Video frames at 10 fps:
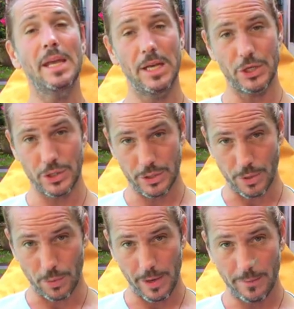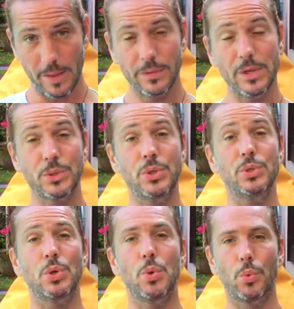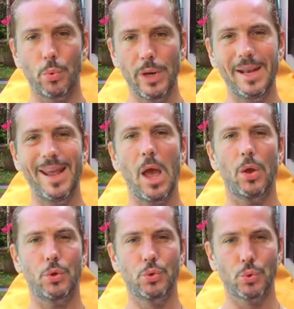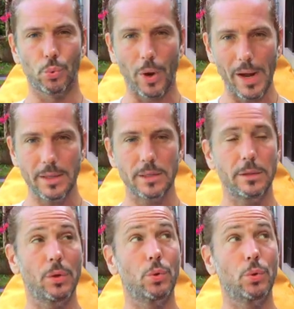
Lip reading: initiatory. This is really the